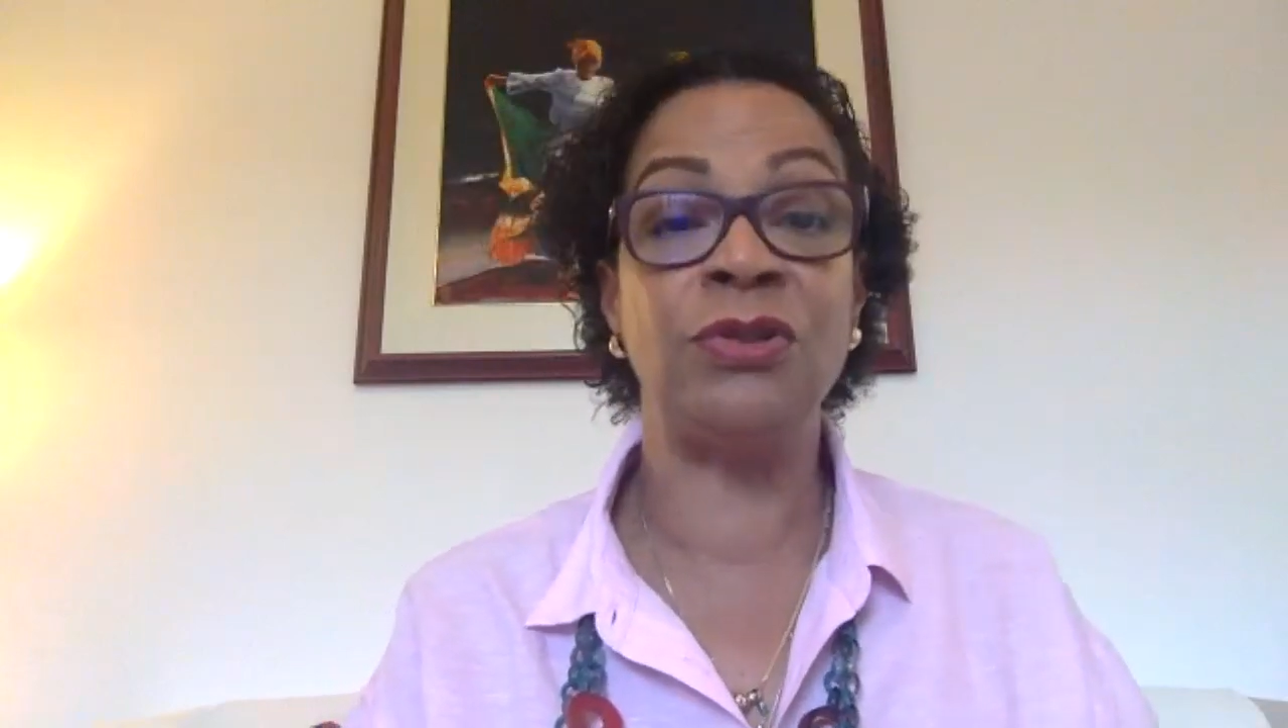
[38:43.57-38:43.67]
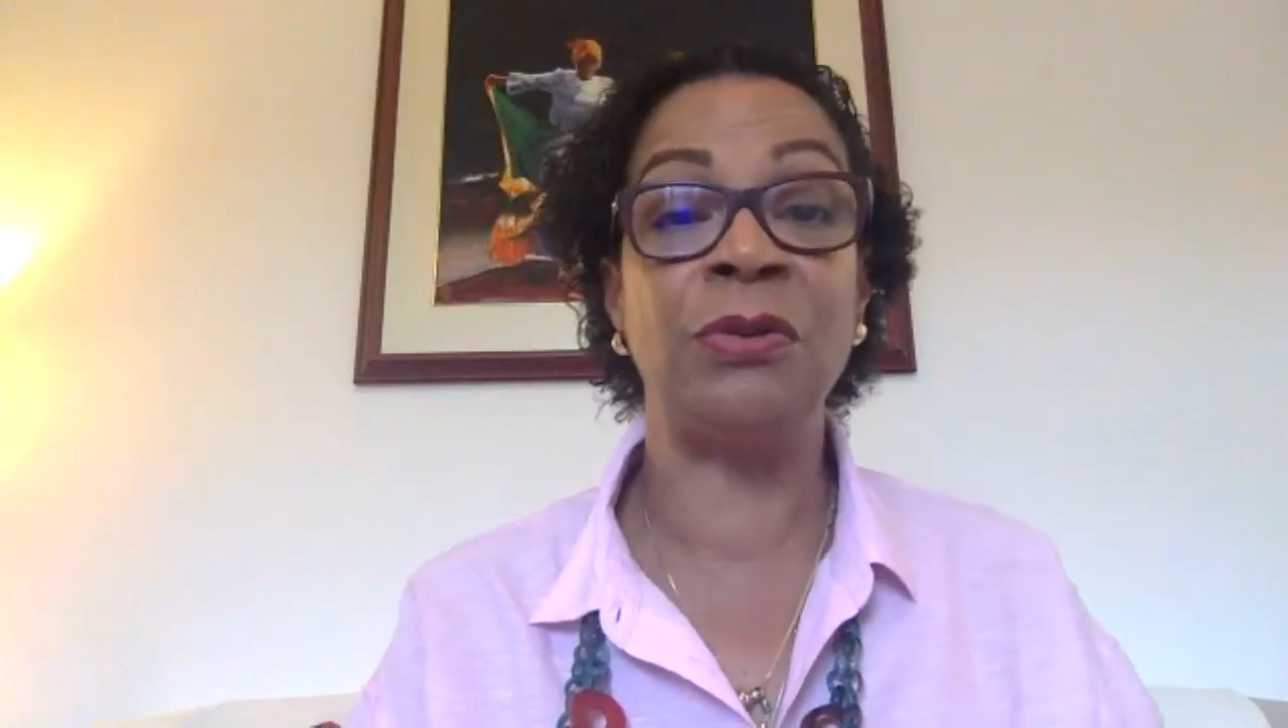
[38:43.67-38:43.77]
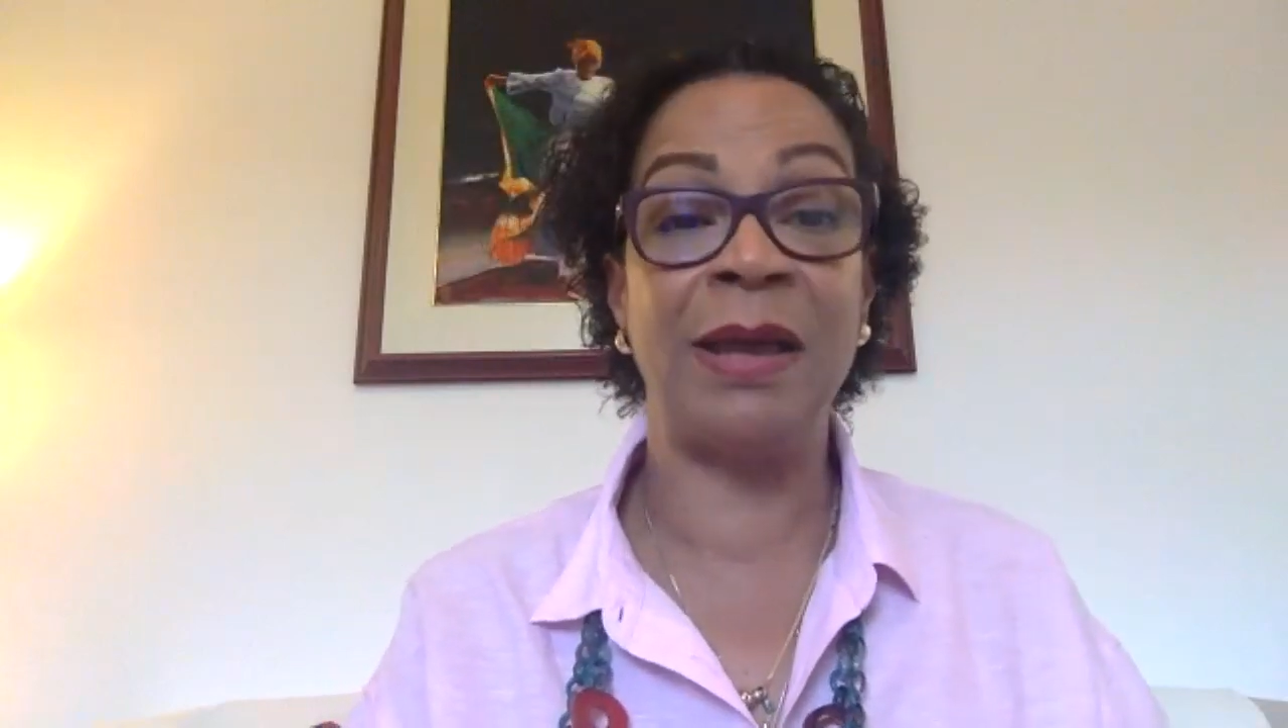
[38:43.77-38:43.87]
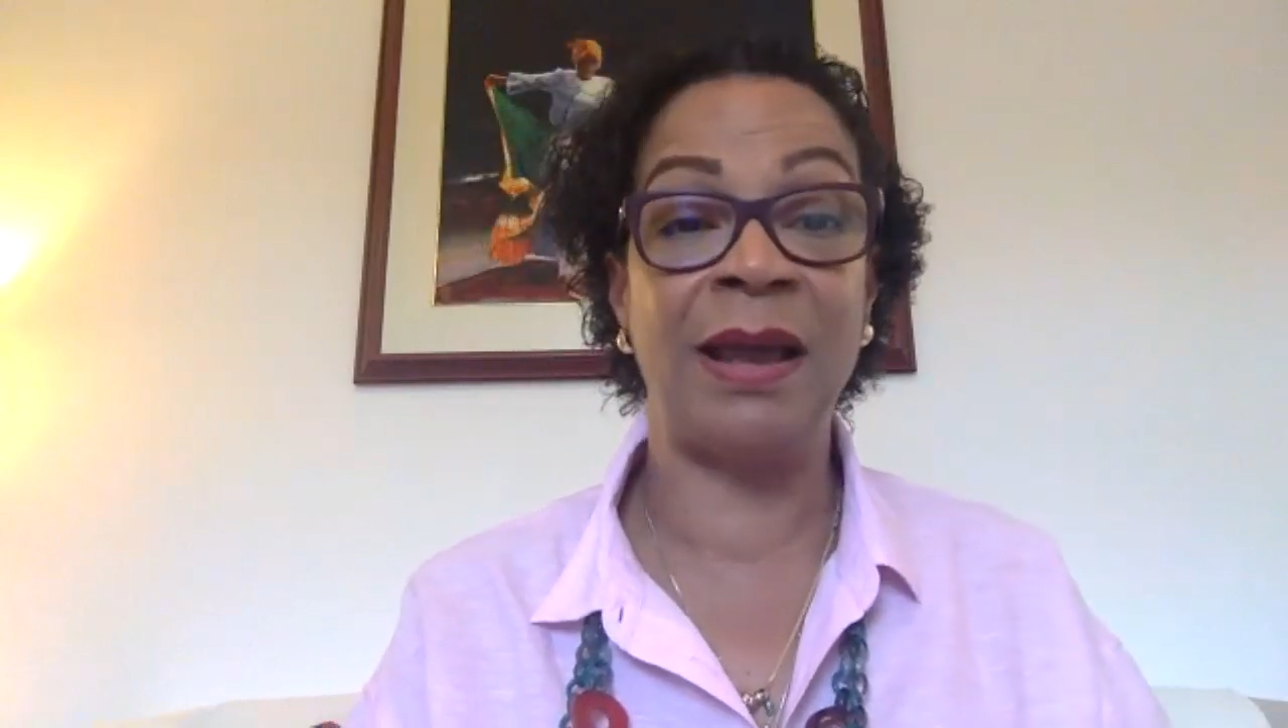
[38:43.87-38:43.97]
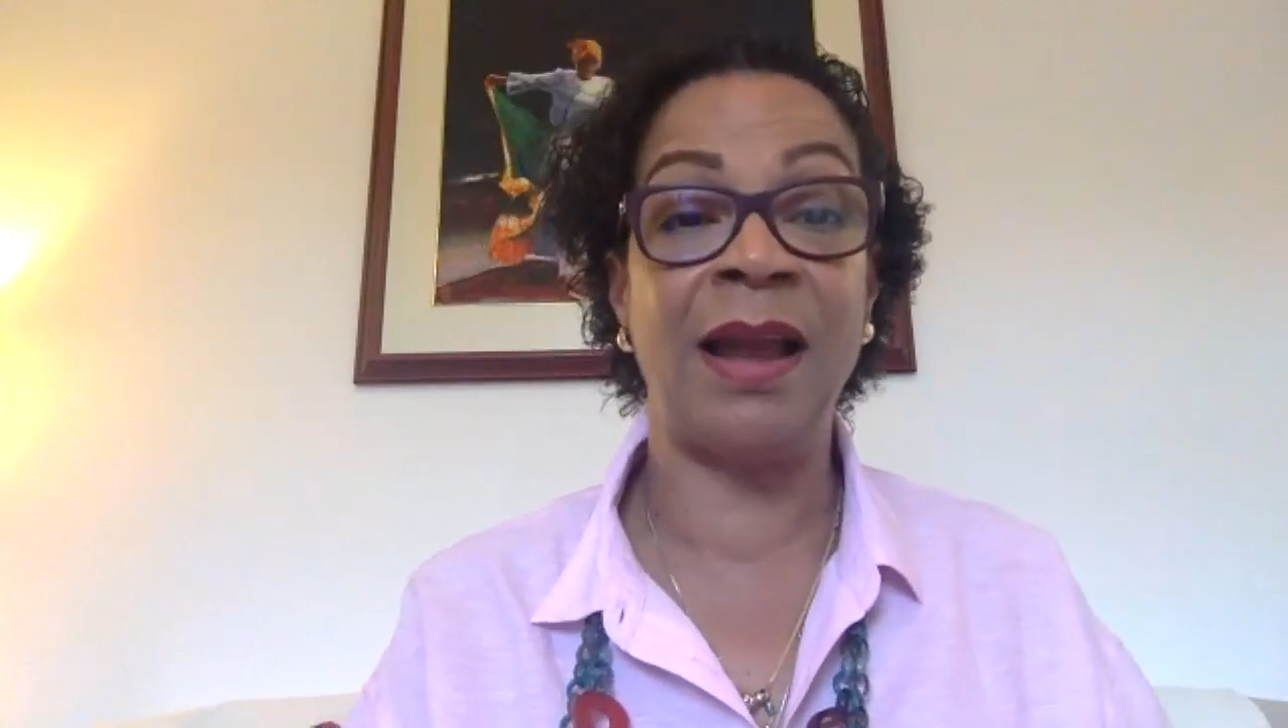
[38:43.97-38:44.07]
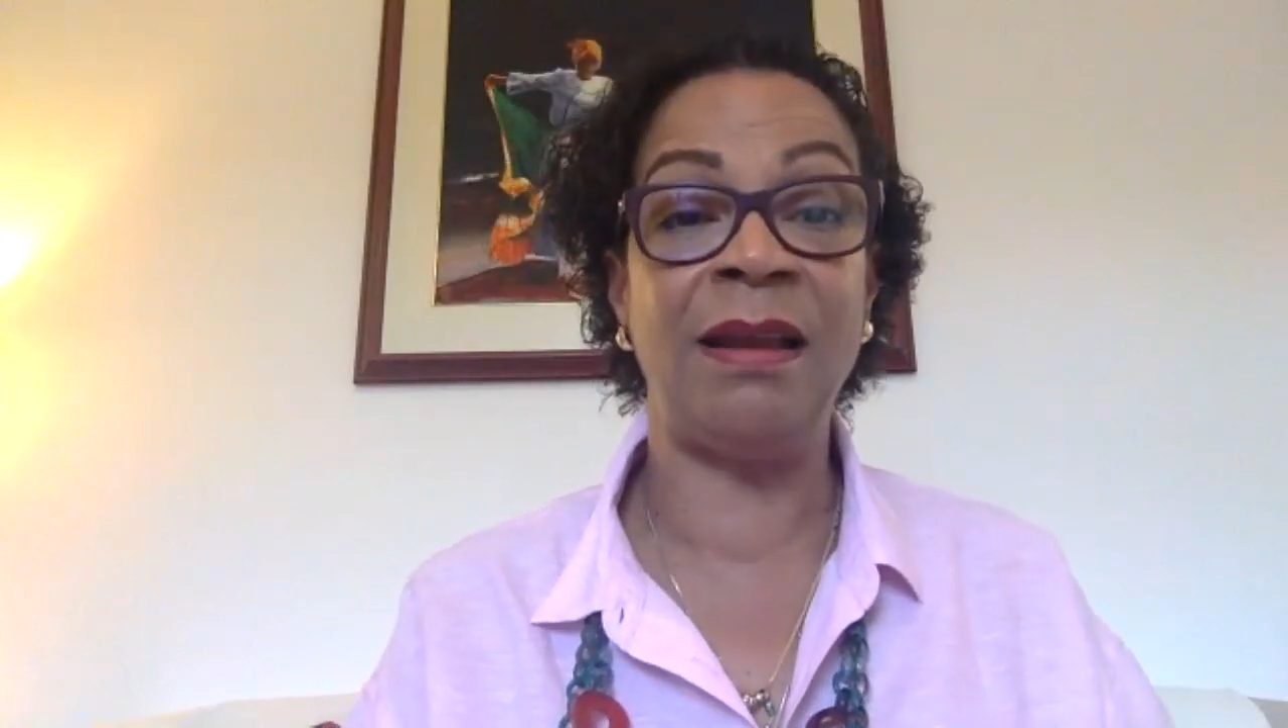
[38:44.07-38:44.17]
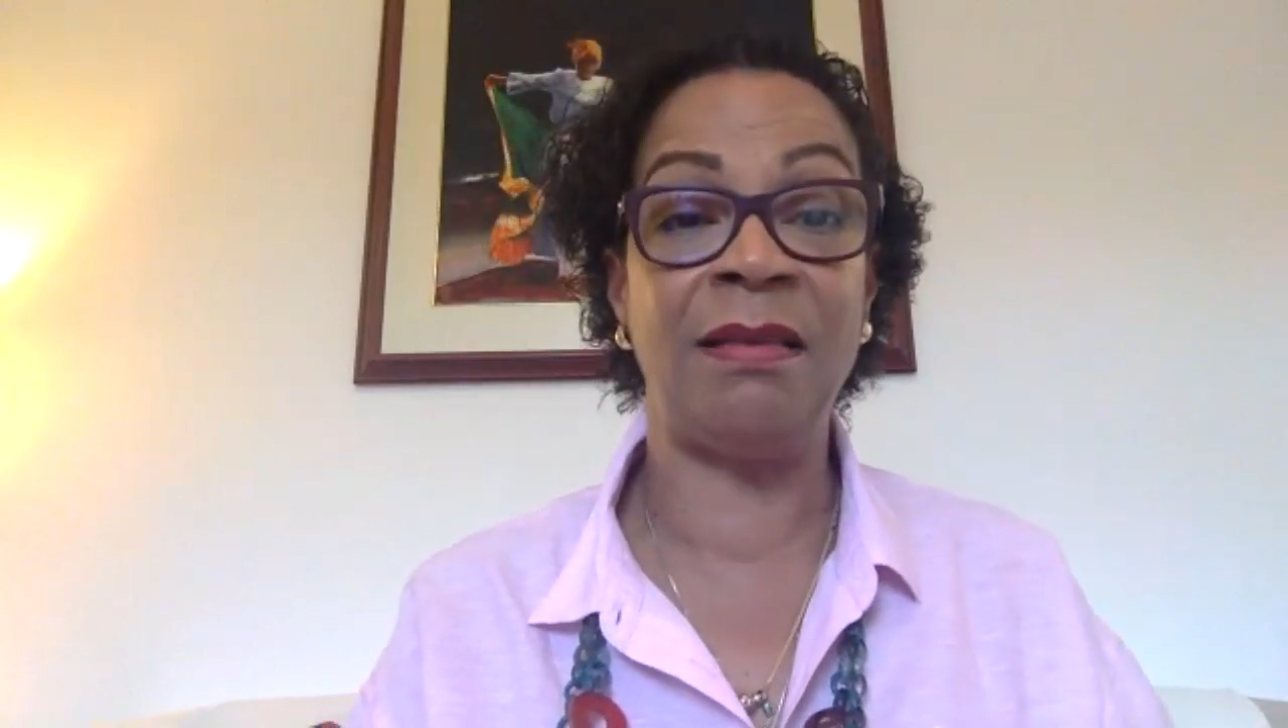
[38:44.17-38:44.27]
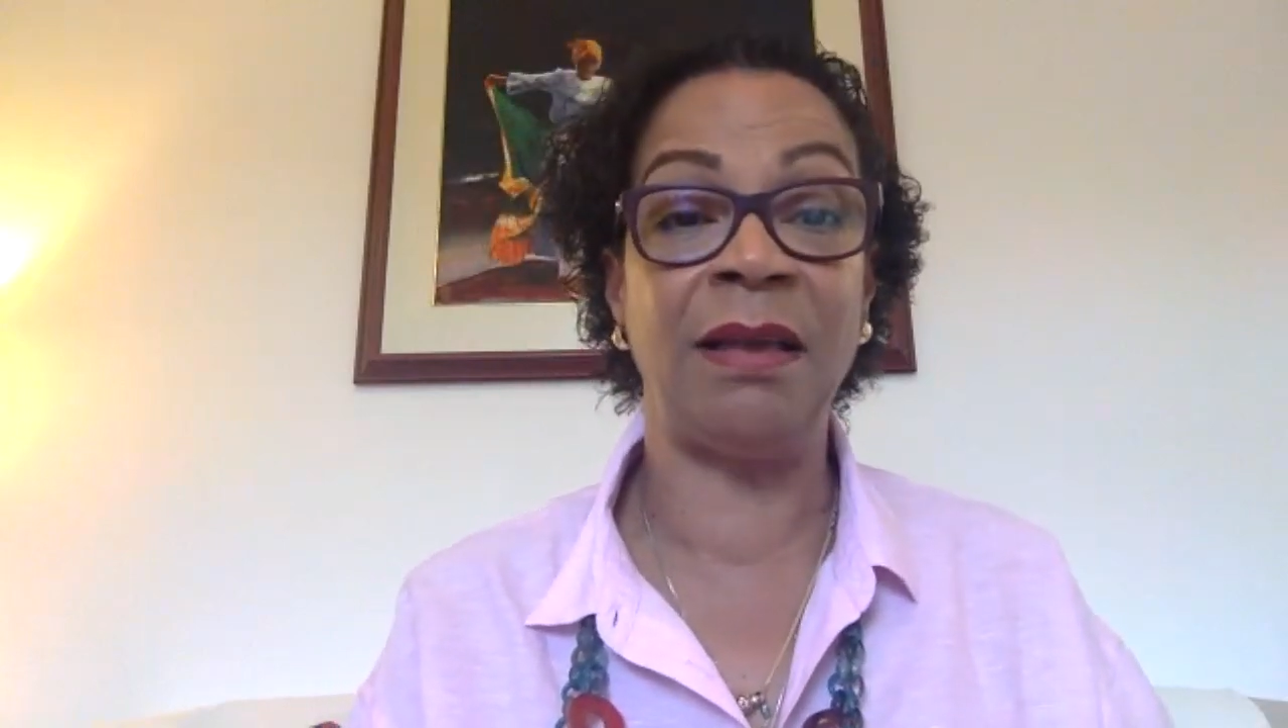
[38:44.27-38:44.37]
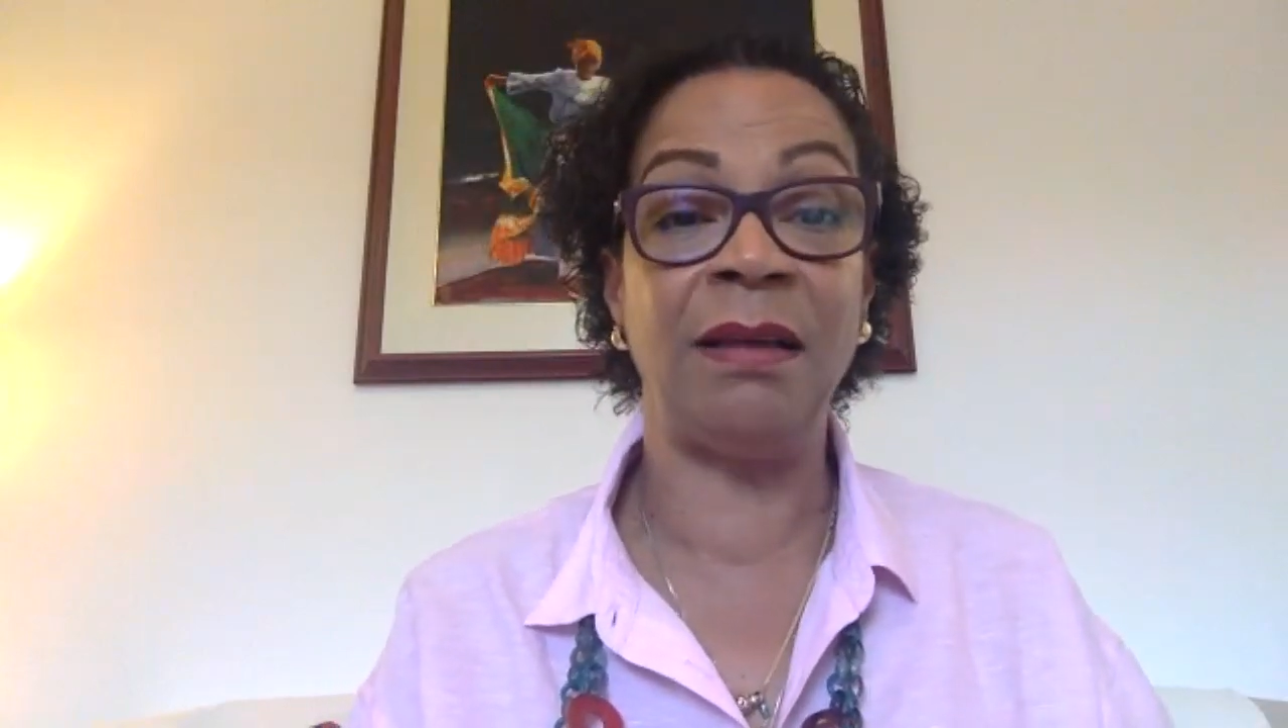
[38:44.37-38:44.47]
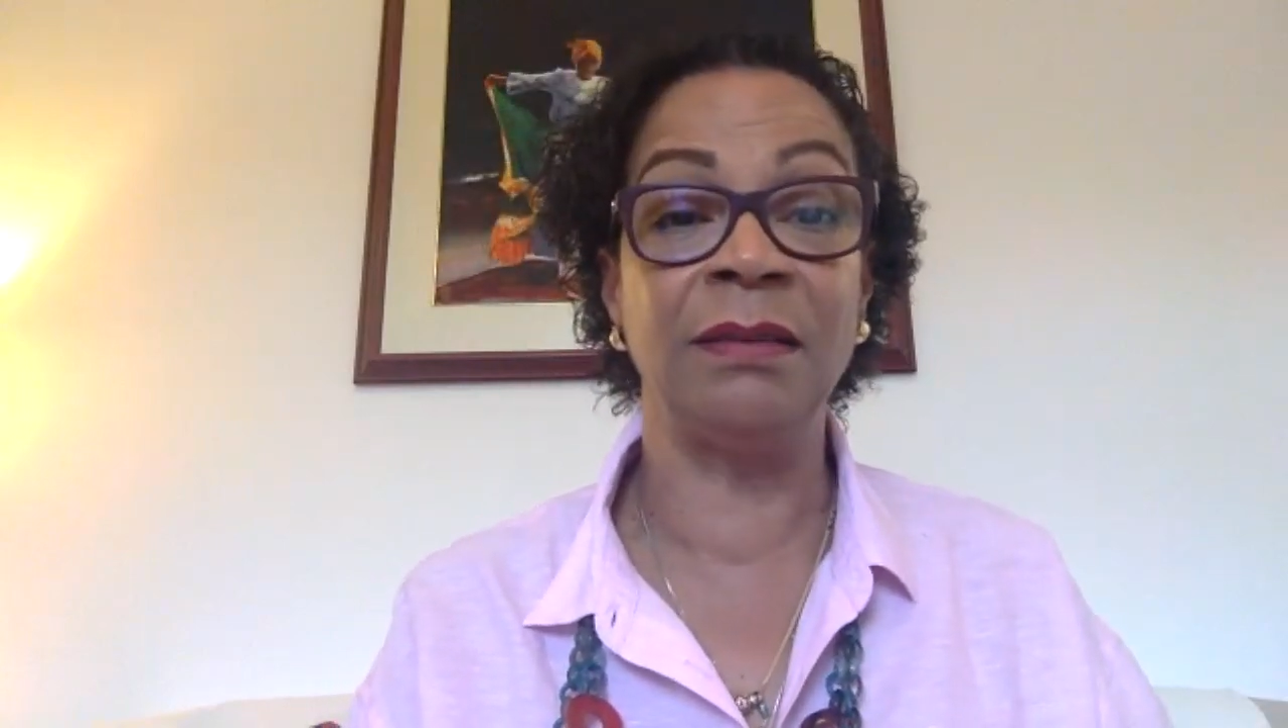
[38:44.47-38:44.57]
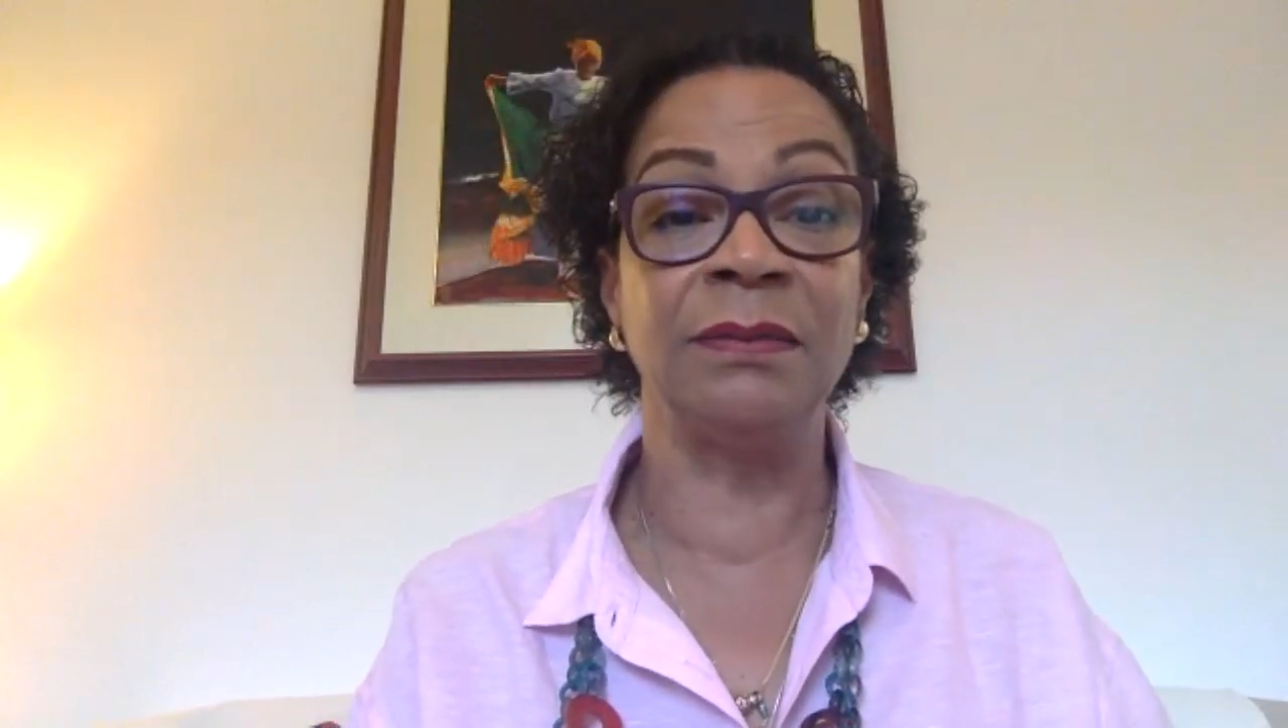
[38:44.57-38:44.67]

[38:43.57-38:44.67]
doing anything.